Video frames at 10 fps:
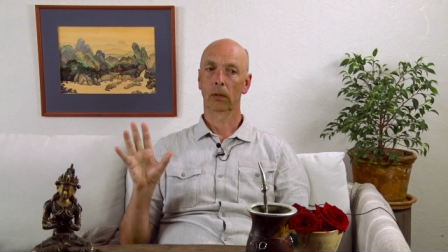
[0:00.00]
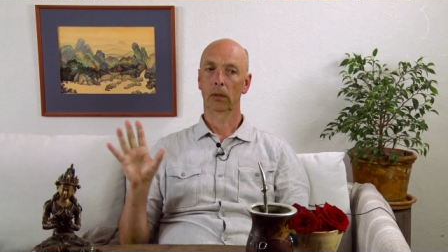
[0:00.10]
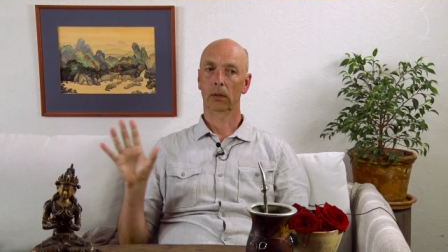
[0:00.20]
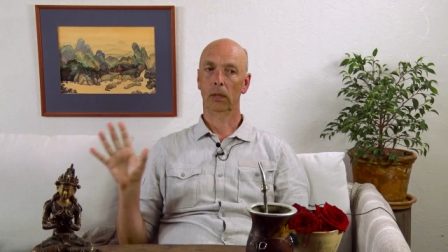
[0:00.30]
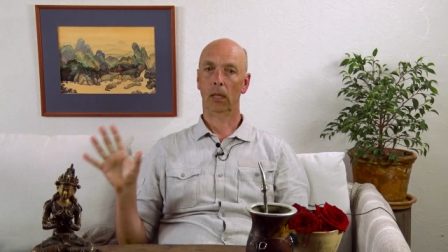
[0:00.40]

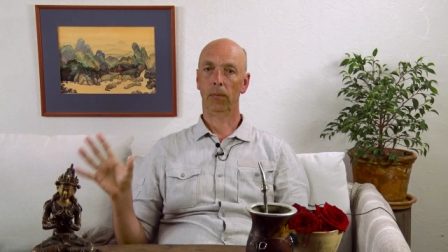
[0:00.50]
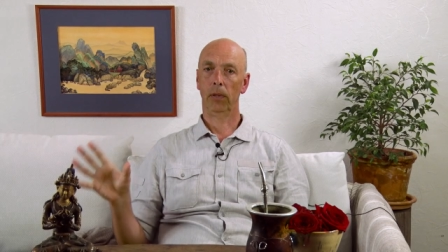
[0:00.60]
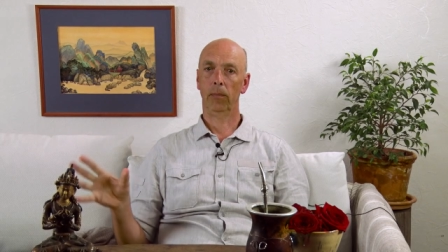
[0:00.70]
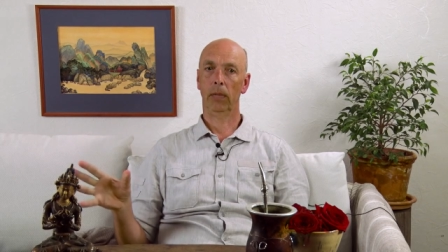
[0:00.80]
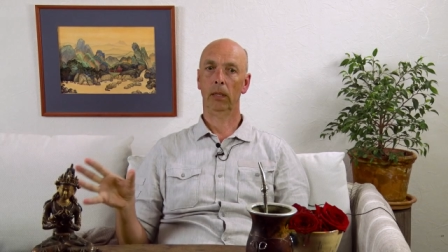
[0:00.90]

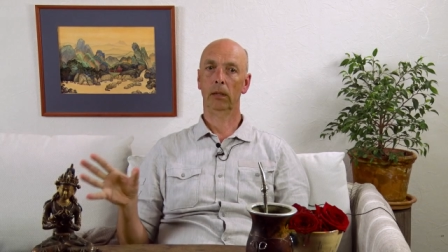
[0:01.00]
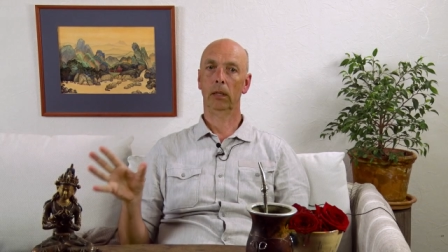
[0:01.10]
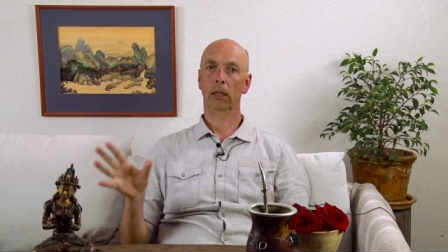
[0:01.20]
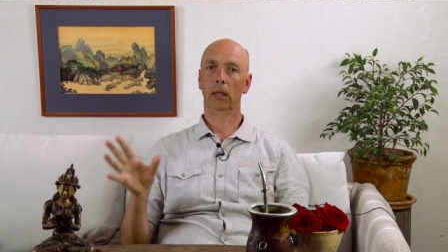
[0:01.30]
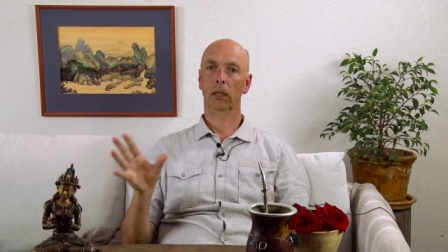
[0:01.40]

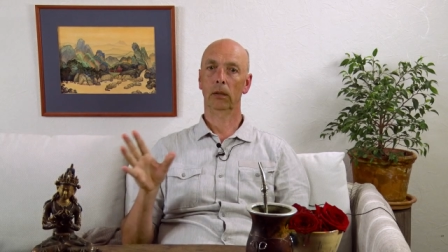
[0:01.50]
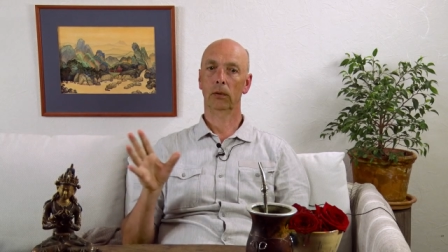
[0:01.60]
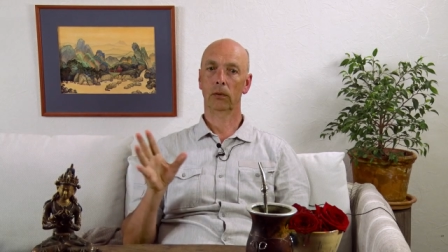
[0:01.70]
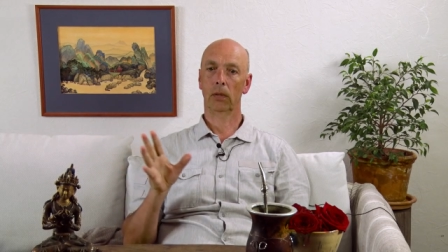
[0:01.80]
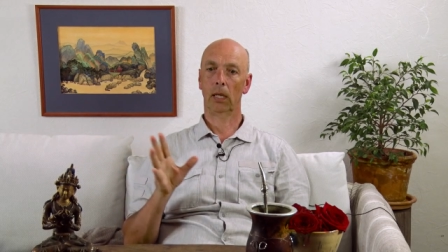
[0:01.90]
supplementary
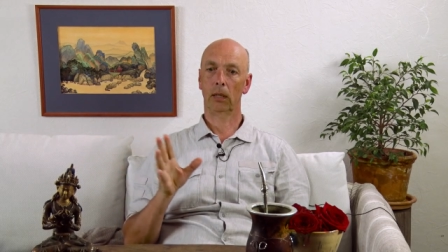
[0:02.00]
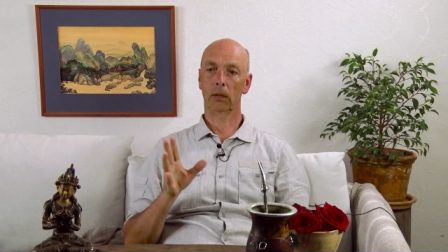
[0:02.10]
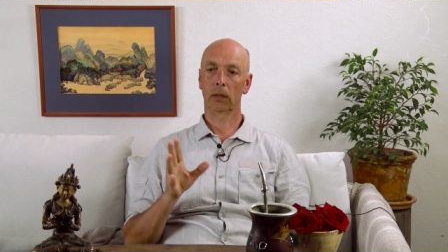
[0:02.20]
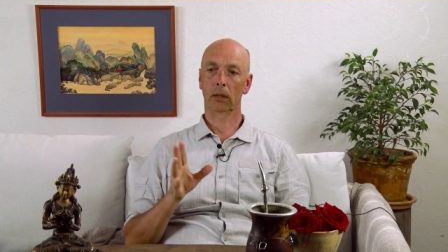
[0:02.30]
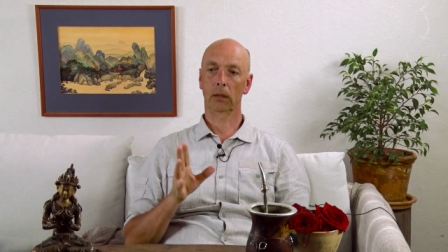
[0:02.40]

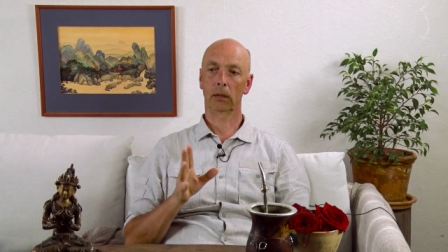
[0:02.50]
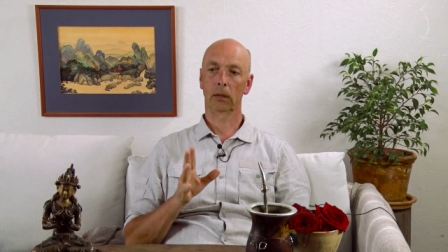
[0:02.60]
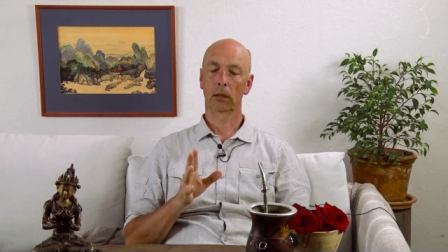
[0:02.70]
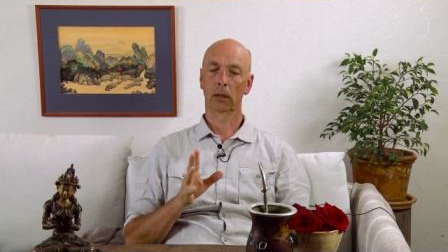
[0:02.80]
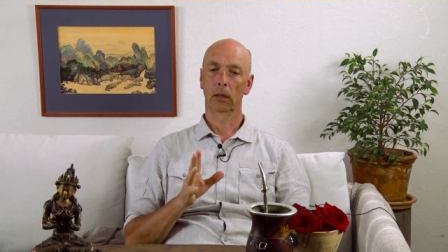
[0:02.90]

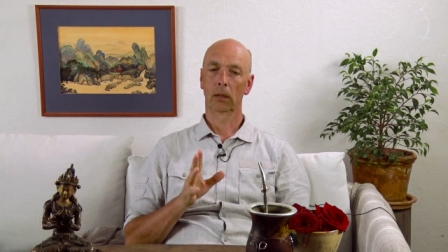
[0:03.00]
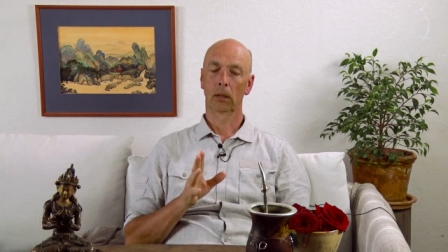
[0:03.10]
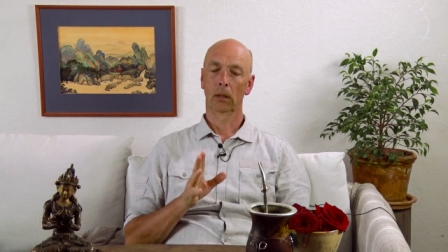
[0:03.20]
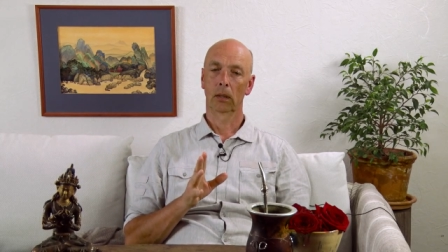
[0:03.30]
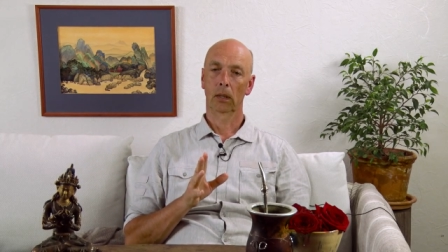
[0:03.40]
instructions
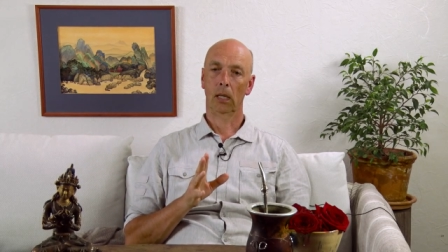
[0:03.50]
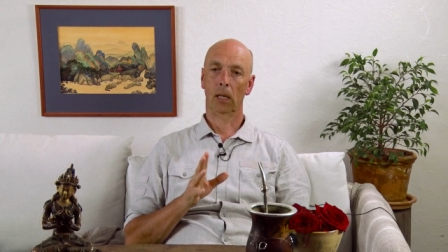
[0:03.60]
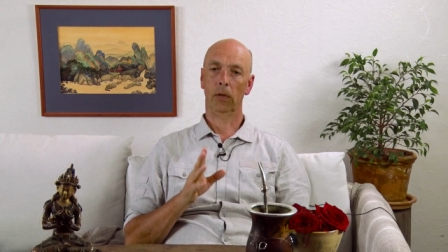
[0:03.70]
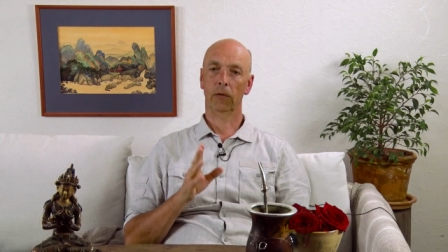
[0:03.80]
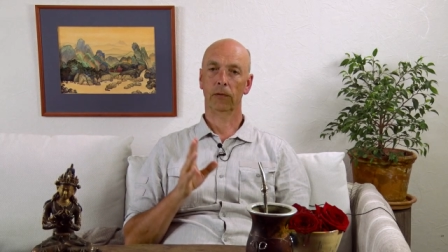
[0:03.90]

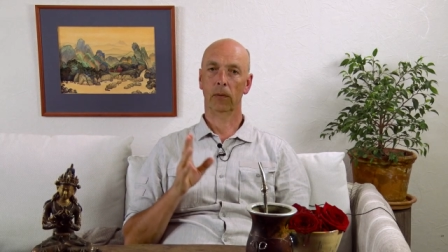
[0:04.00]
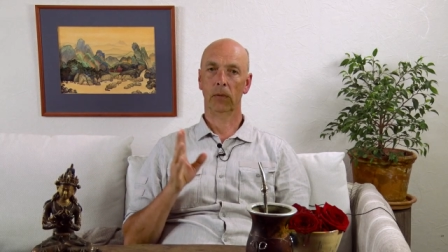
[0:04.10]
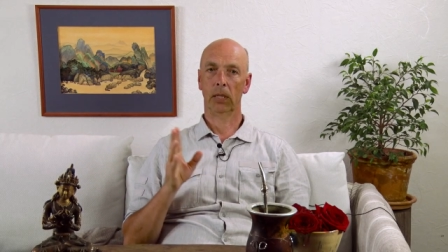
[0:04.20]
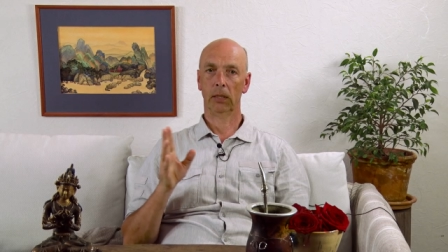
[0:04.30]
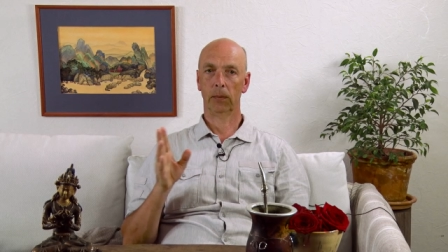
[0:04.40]
coming from
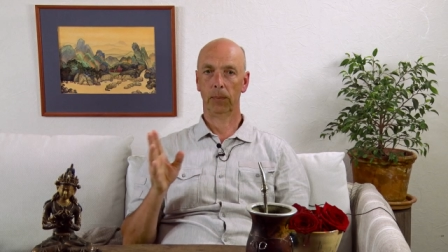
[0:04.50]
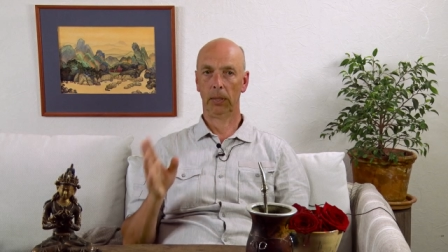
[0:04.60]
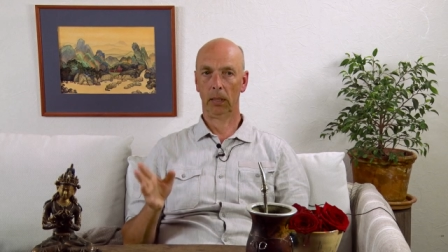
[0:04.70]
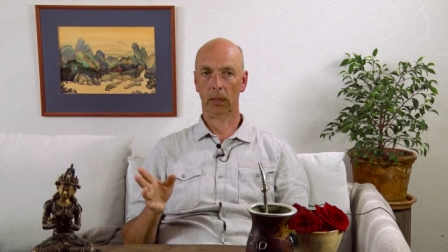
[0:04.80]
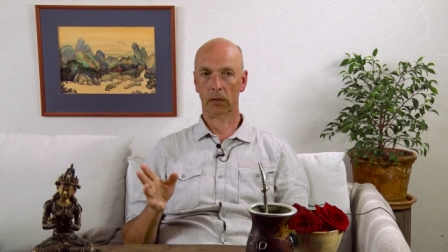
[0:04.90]
the
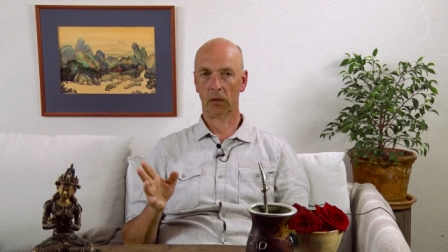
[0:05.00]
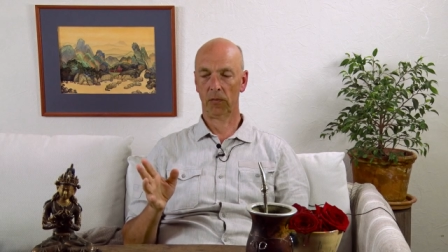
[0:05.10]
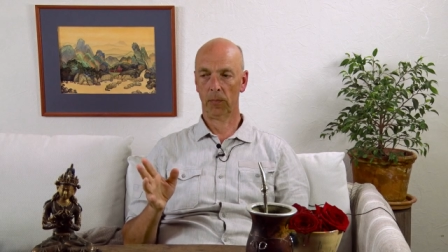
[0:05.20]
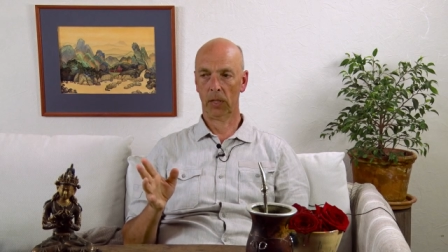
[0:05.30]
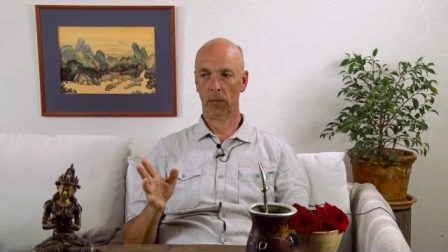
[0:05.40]
experience of
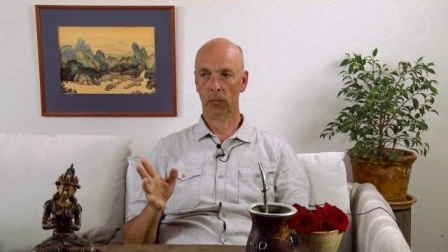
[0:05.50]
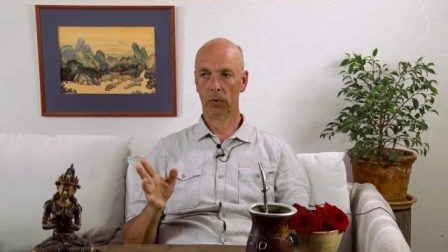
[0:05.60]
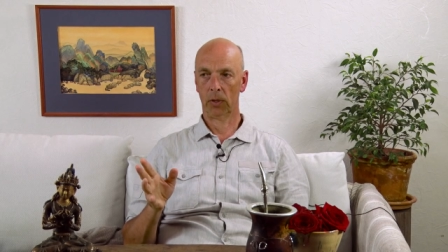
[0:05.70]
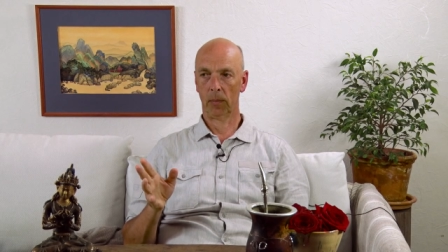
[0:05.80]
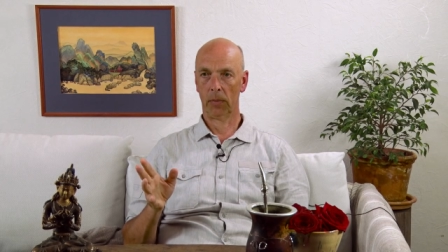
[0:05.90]

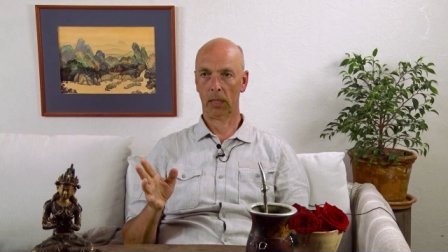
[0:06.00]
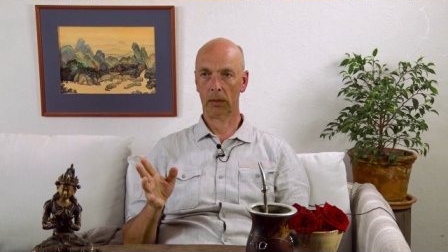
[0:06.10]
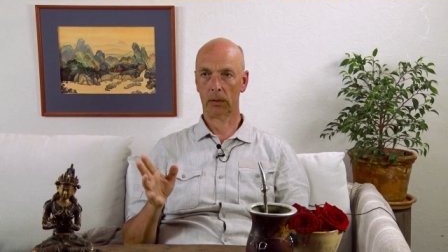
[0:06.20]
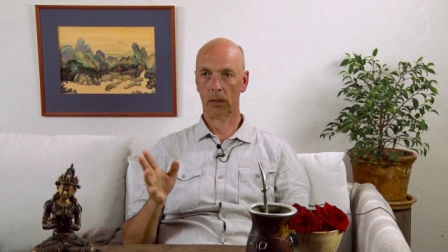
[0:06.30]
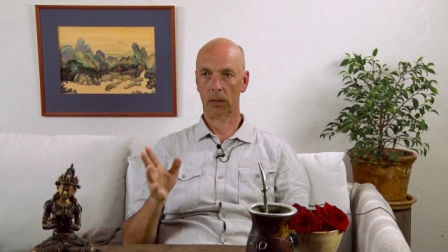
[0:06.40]
Mahamudra
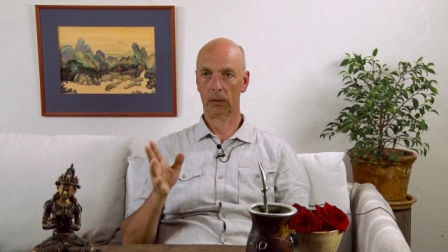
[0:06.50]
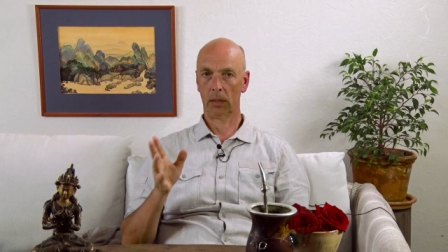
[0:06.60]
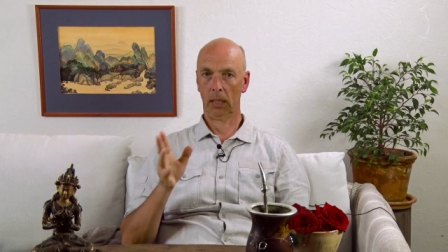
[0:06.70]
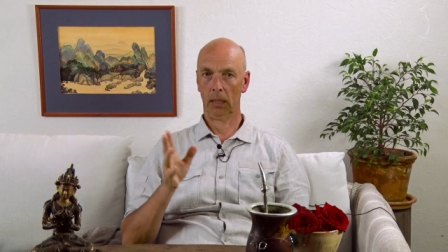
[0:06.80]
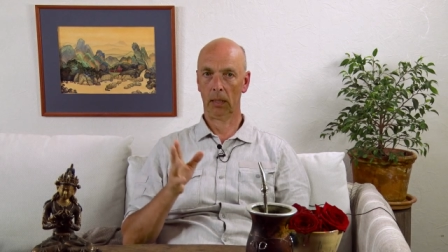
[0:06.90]
masters
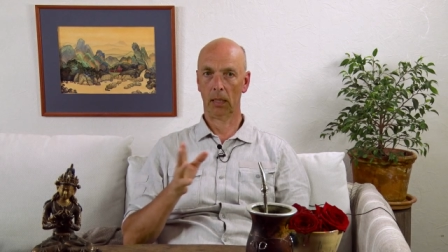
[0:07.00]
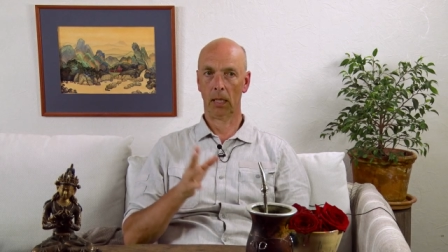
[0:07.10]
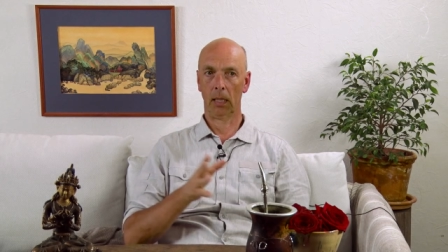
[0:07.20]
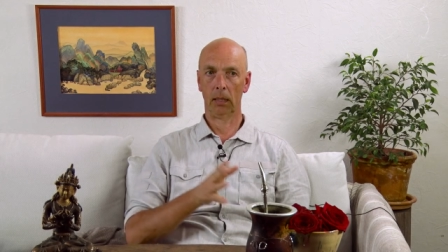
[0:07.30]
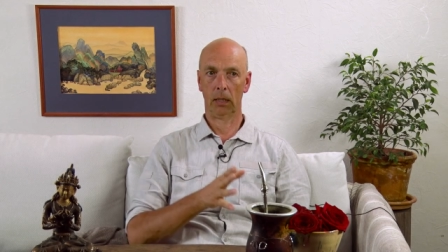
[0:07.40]
in
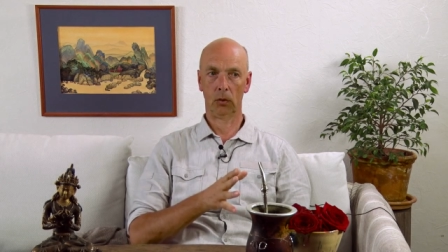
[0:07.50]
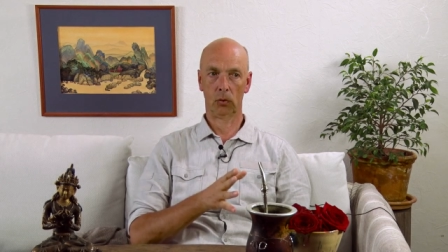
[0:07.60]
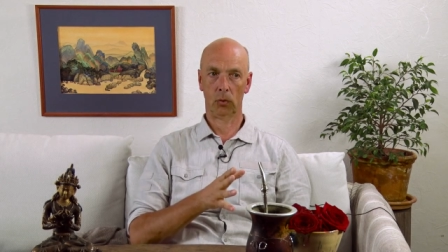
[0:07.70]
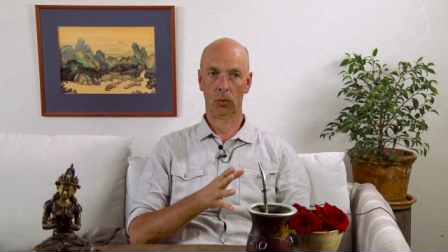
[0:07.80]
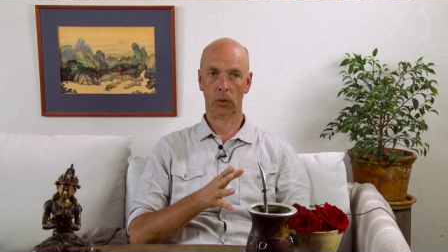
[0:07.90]
guiding
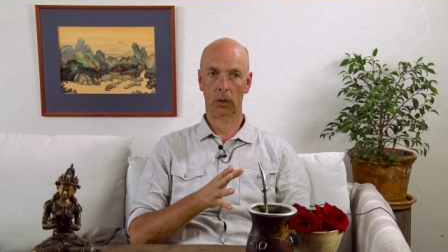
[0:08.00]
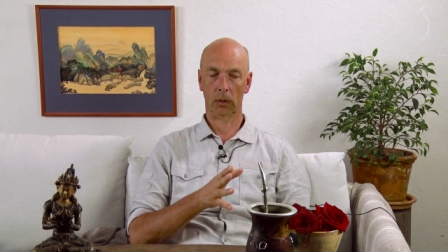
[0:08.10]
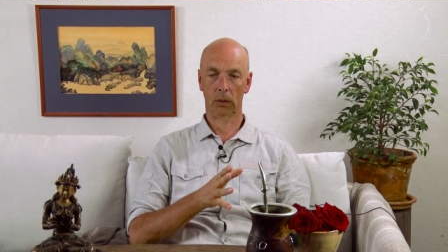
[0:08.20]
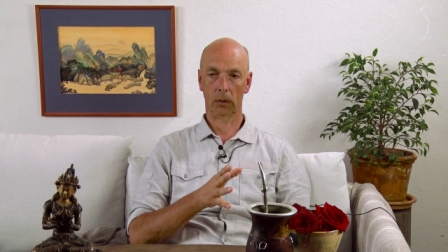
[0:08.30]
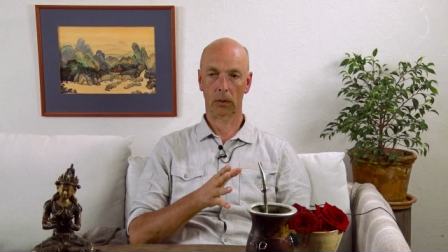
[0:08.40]

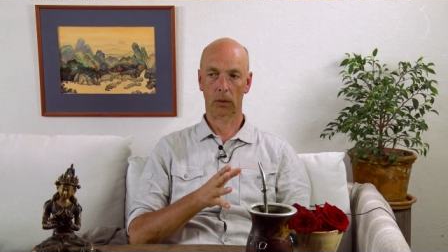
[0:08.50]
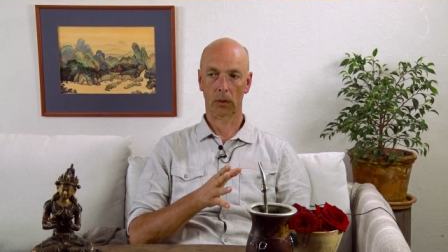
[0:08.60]
students.